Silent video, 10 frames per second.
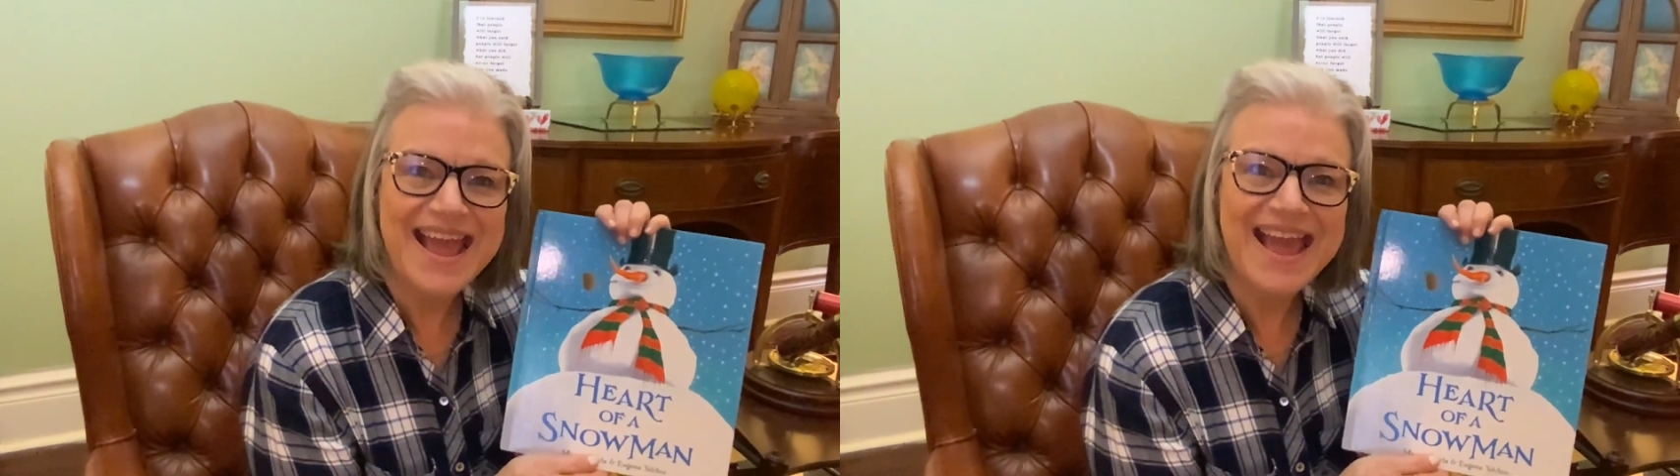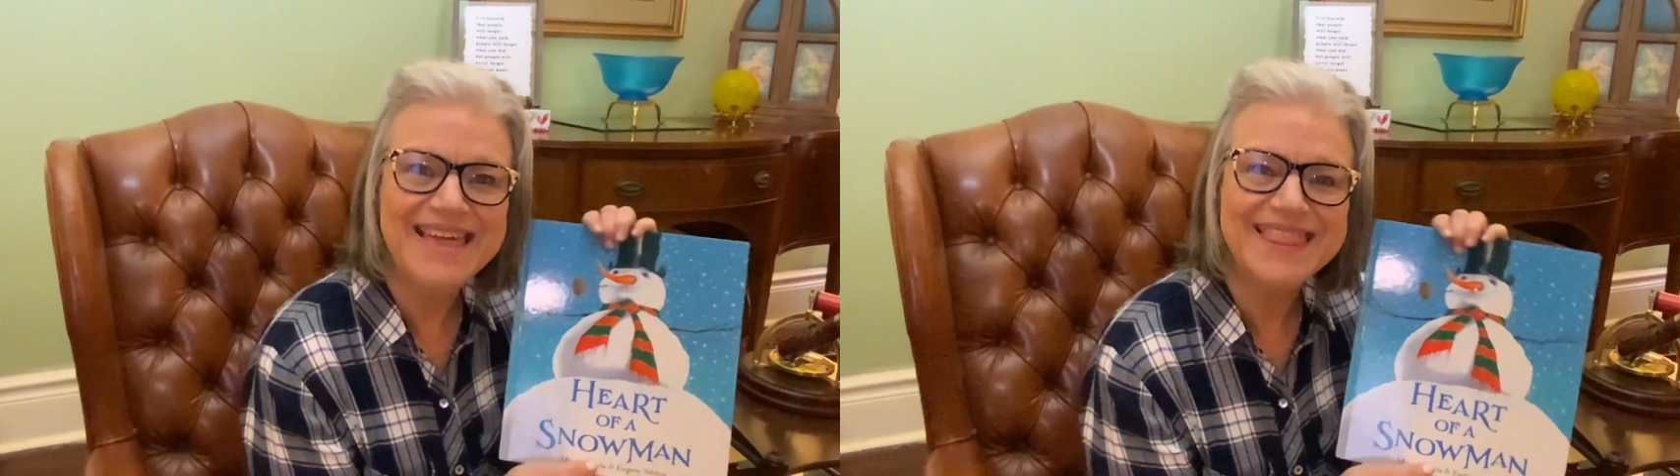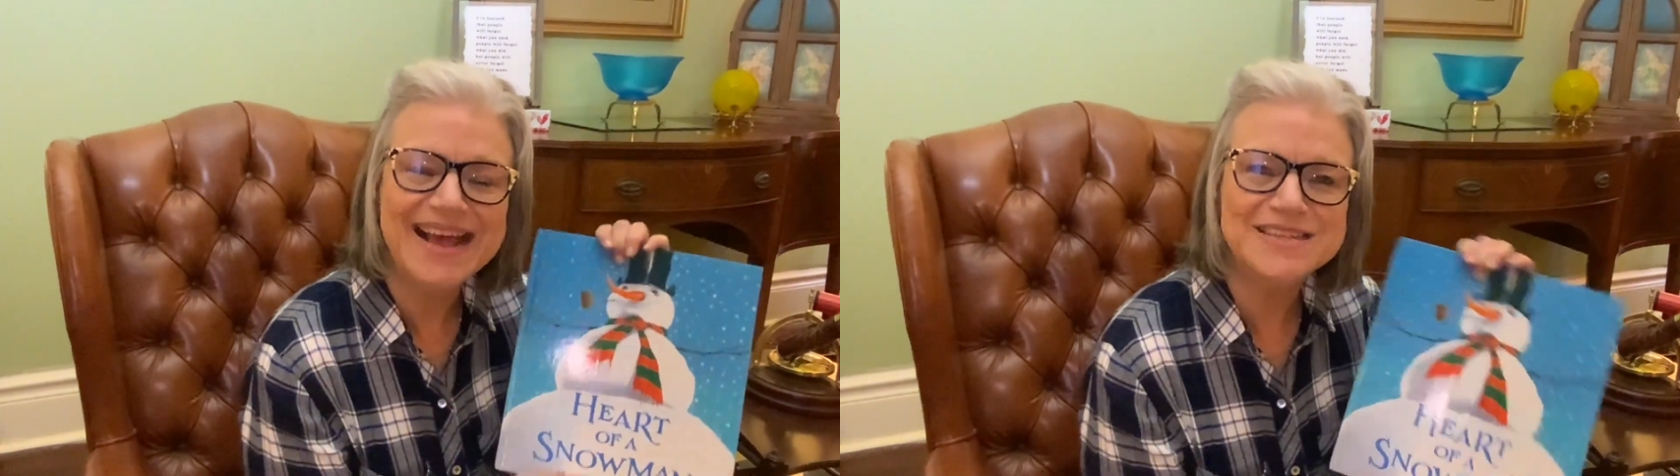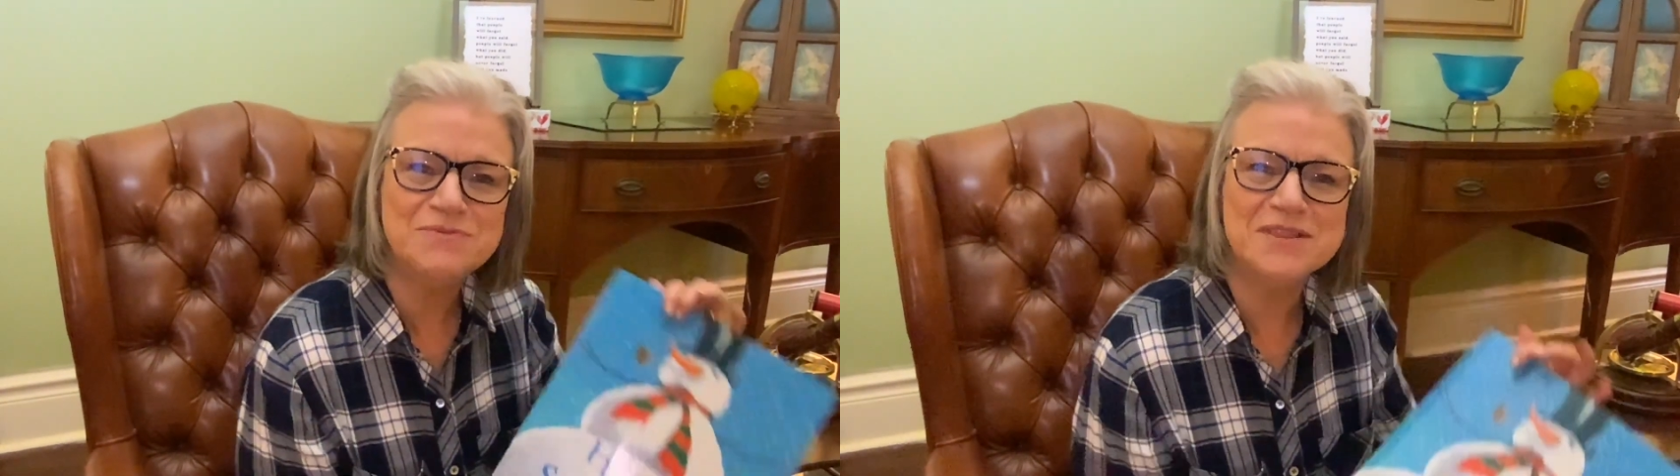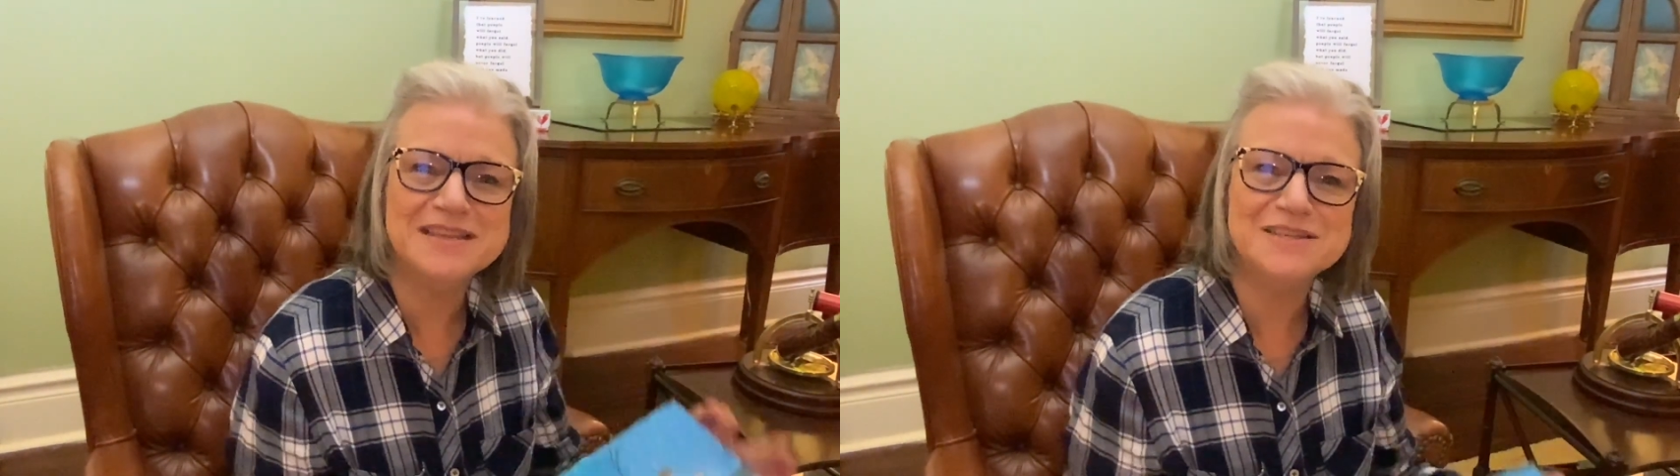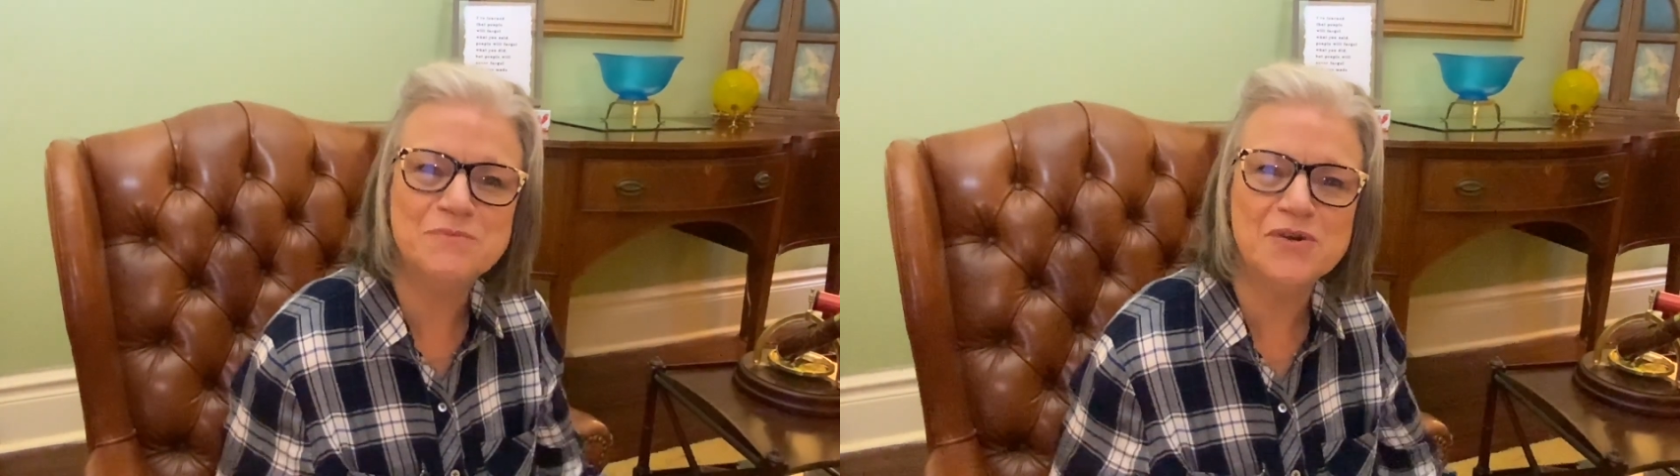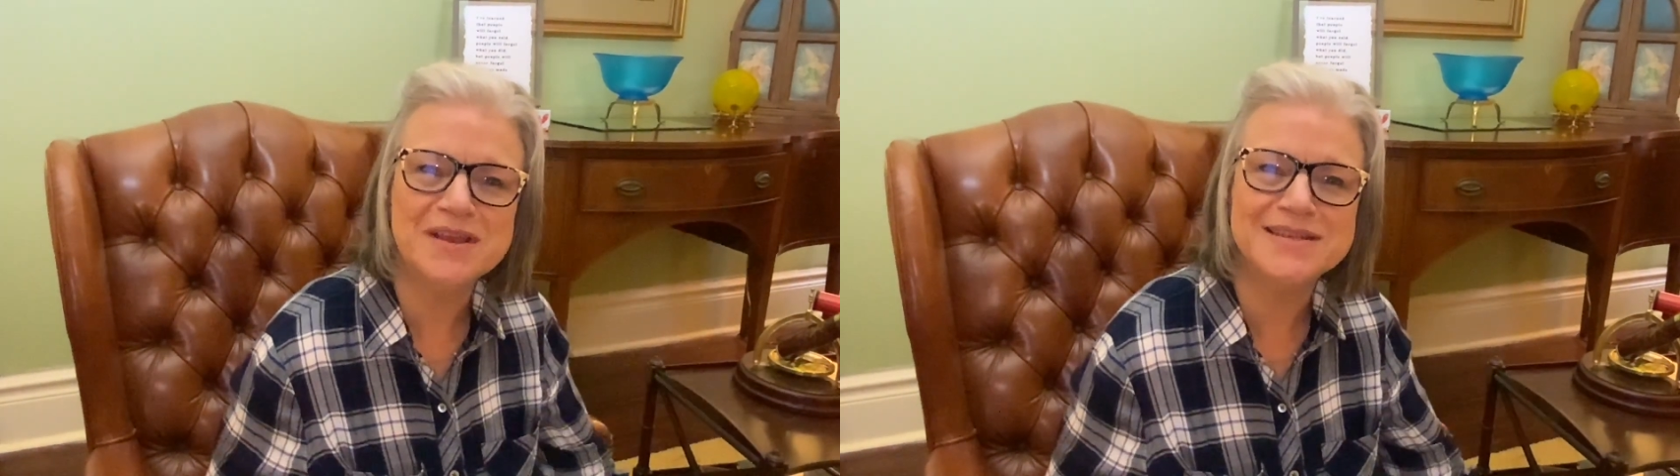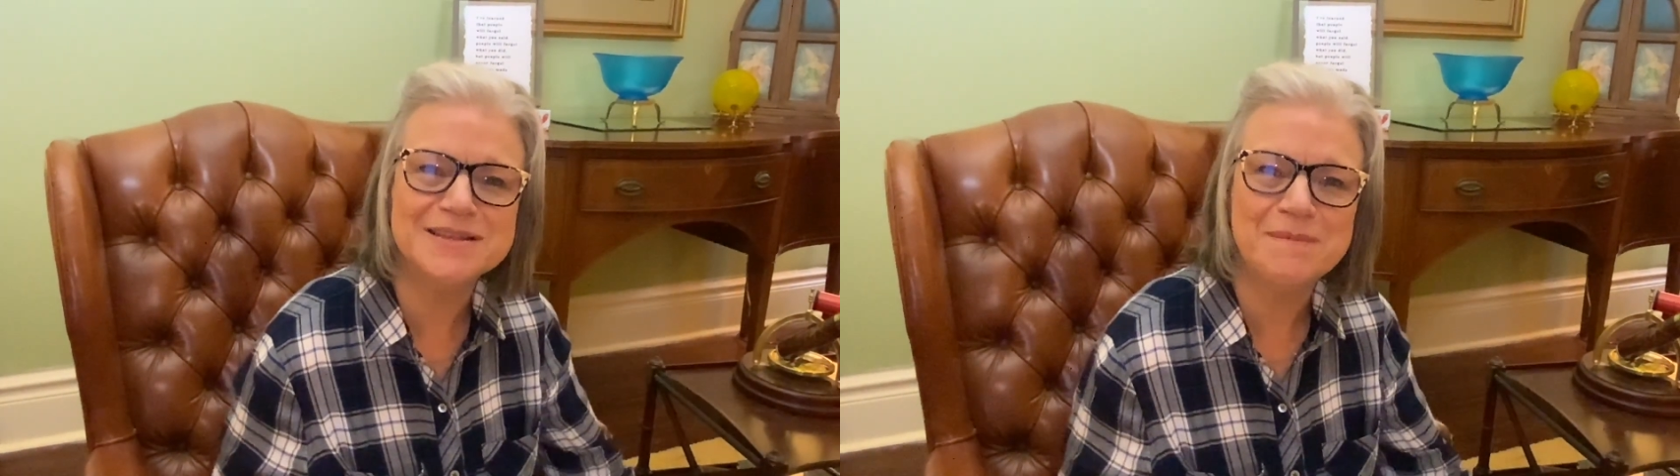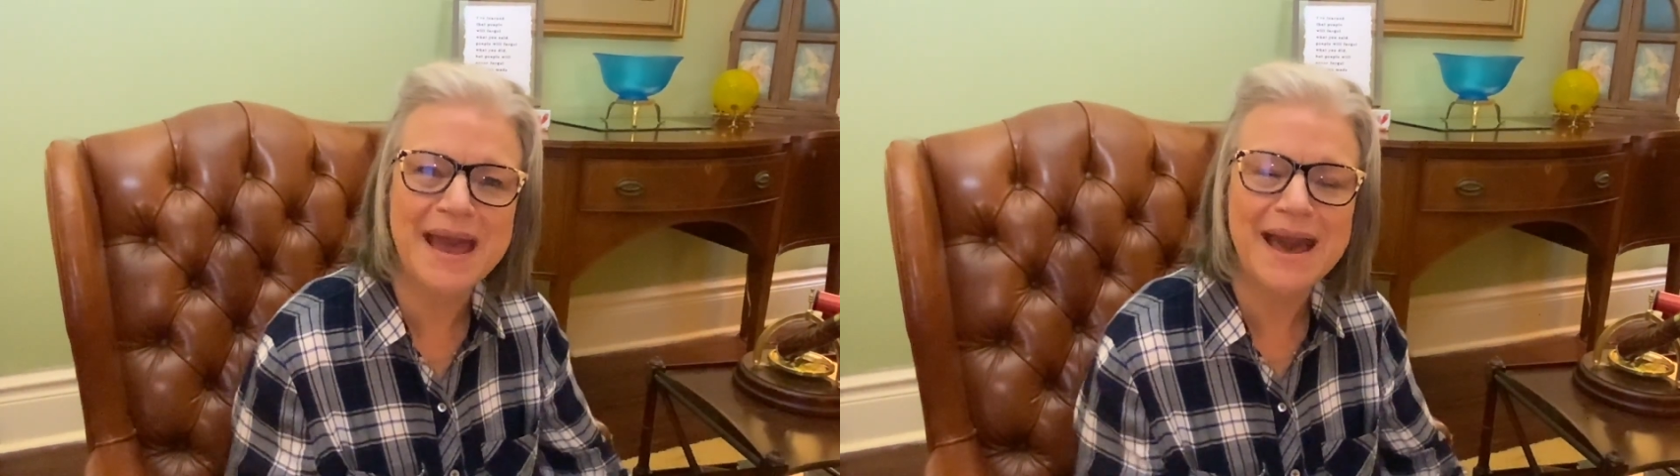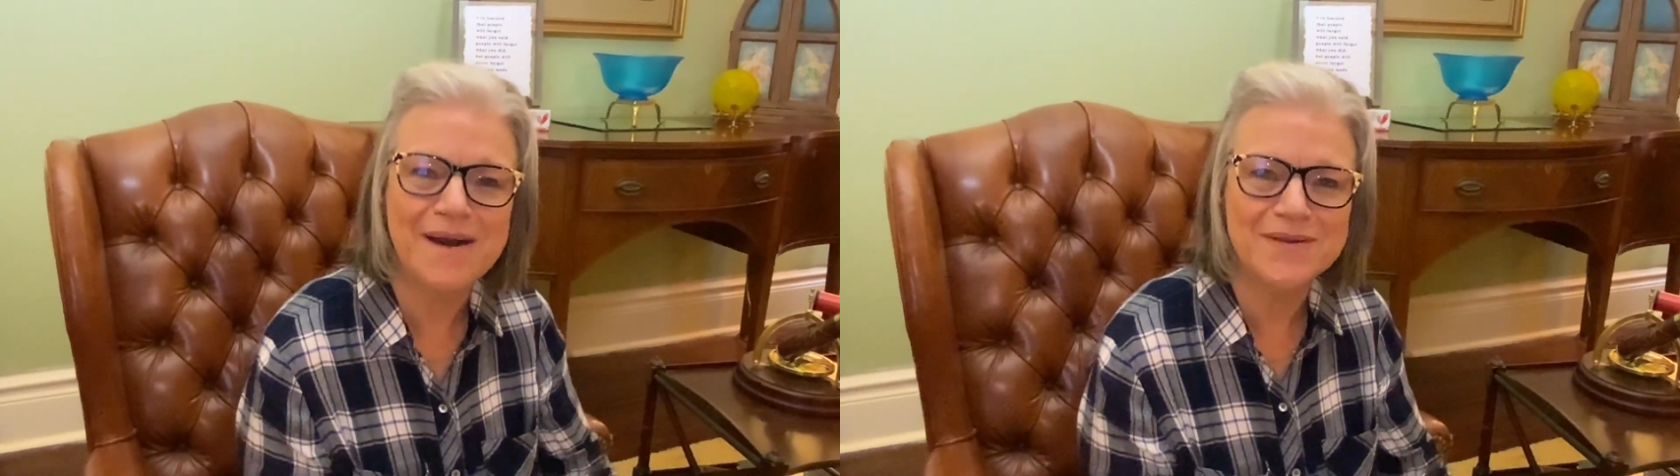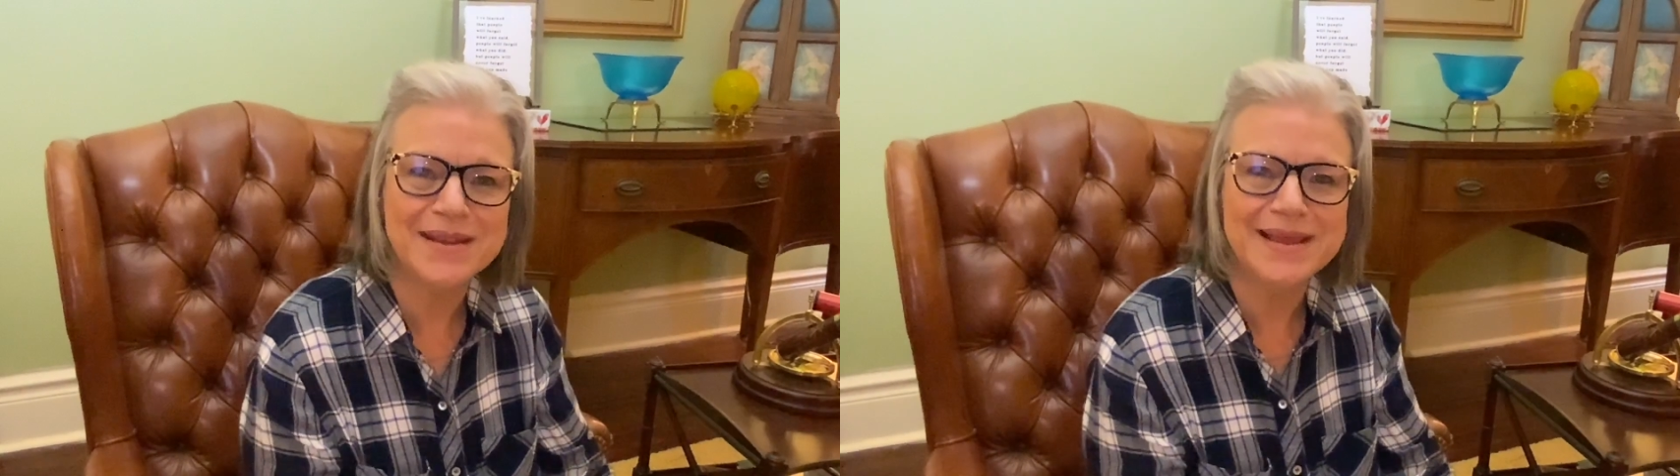And that's what this book is about.